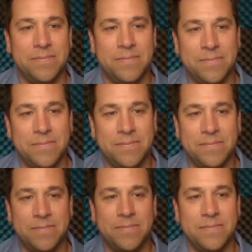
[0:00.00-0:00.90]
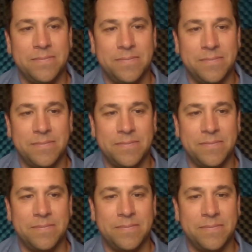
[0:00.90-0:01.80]

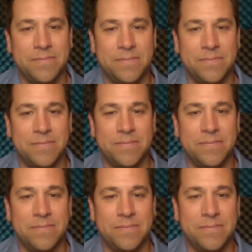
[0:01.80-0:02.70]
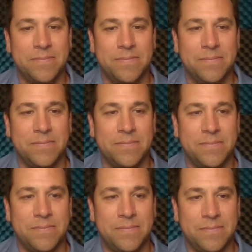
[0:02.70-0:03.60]

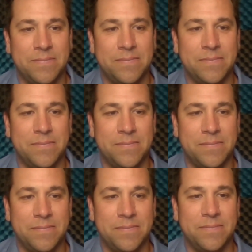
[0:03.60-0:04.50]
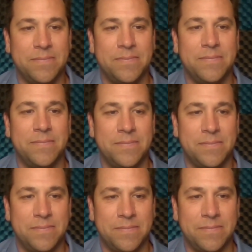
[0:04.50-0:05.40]

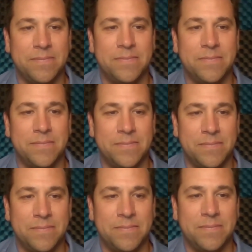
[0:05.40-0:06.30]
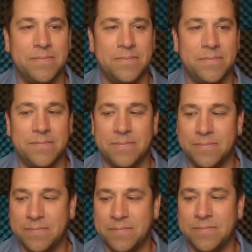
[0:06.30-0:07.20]

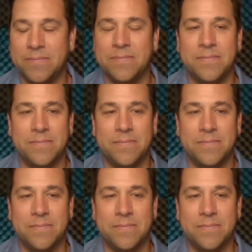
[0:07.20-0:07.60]
(not speaking)